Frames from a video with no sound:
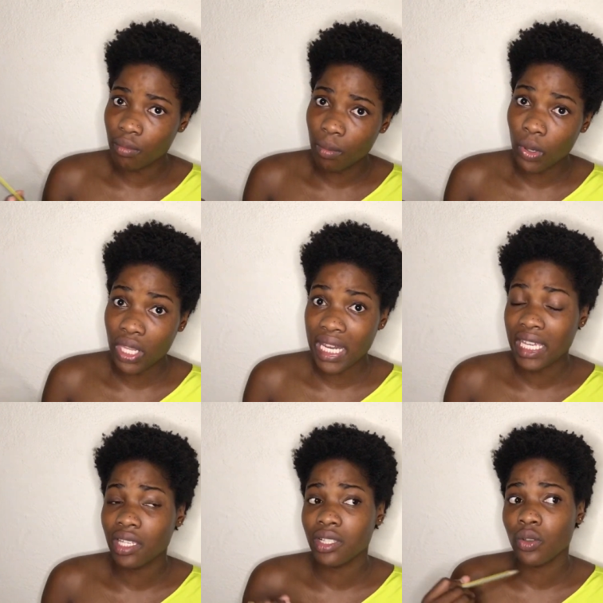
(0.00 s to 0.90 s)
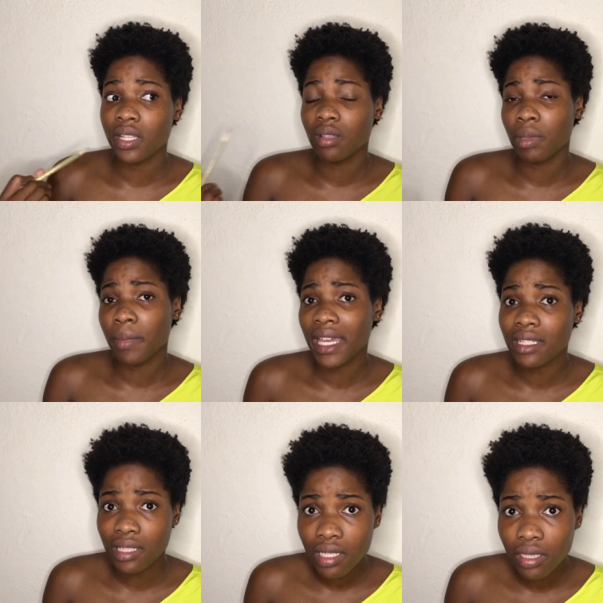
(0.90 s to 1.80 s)
More than likely it's going to be
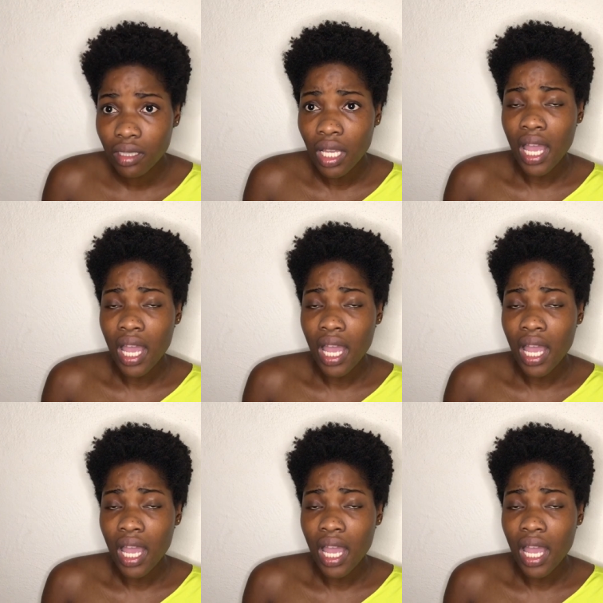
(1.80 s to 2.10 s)
bicycle.